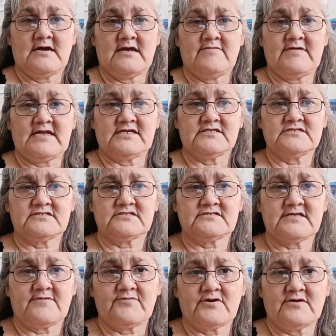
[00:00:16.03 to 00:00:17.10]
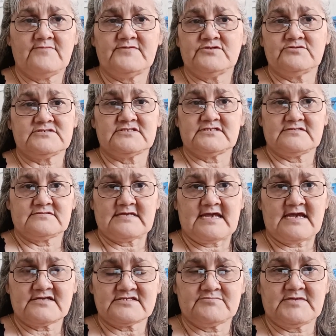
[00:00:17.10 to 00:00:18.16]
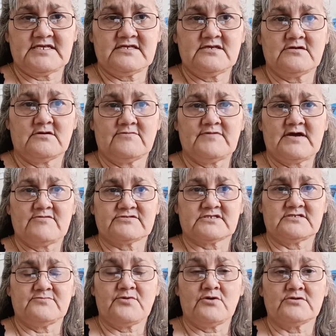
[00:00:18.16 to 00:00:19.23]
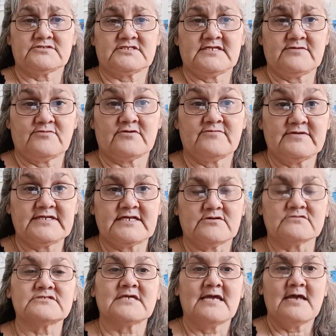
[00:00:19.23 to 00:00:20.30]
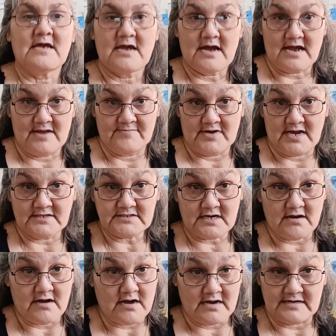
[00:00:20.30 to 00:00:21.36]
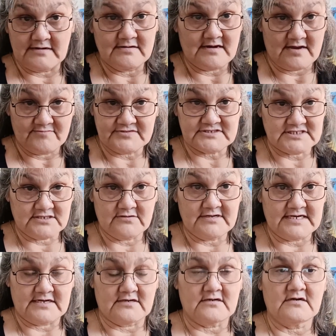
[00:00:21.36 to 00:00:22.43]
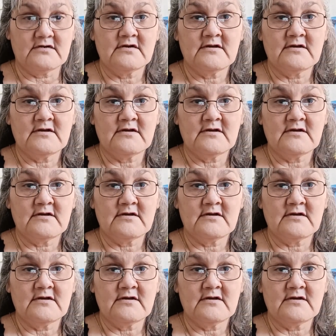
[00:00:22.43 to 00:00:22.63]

I've had several of you ask me, if I was going to post any more videos. I'm not gone. I'm still here.